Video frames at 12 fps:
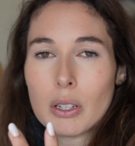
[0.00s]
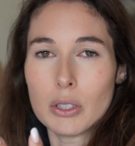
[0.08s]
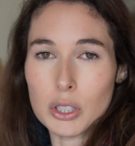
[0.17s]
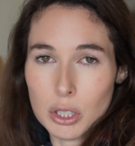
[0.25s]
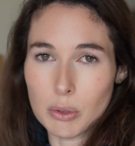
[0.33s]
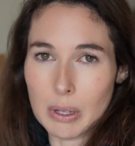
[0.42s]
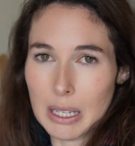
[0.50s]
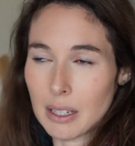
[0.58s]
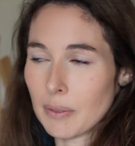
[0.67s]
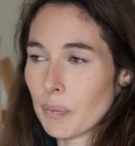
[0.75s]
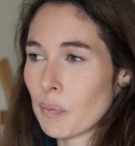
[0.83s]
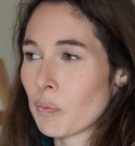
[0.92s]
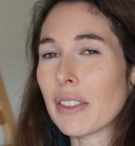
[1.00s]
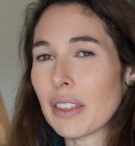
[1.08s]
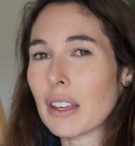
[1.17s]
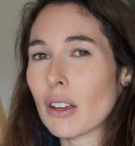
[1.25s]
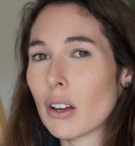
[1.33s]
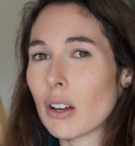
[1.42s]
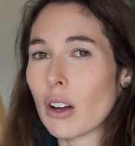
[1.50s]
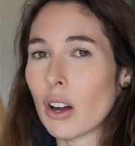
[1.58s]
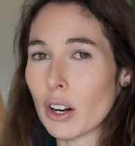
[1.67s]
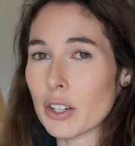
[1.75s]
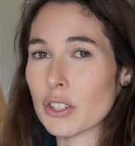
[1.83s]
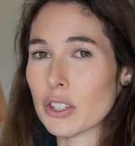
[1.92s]
to it. I think
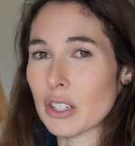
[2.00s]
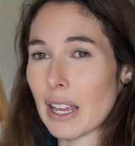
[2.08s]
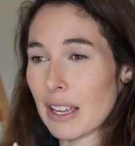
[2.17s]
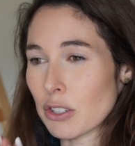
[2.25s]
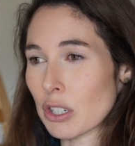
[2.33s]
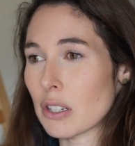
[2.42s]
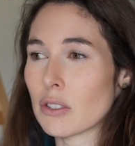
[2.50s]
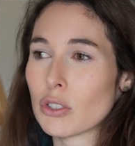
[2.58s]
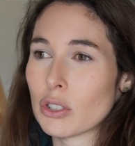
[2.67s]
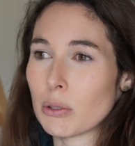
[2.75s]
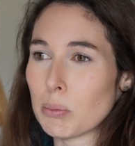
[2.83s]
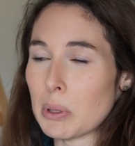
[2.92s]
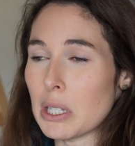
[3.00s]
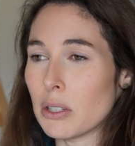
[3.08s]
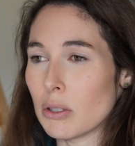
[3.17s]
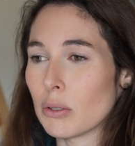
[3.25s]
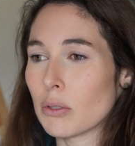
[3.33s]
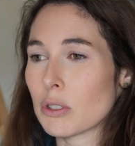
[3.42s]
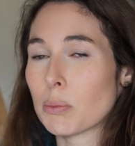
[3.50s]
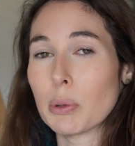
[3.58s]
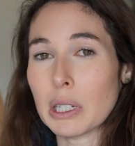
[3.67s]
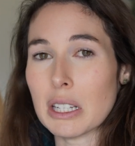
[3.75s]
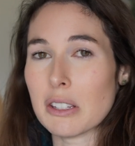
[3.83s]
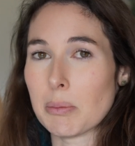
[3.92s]
harsh edges should be used
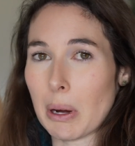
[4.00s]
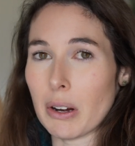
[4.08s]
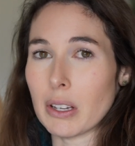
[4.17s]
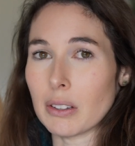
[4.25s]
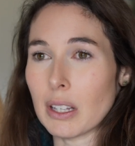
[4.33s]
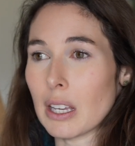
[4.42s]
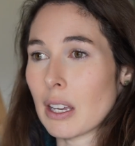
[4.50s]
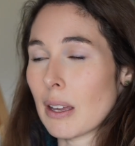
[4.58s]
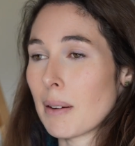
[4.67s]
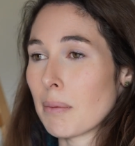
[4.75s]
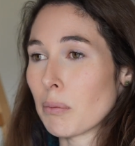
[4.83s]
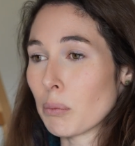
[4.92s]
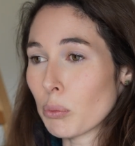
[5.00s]
pretty sparingly and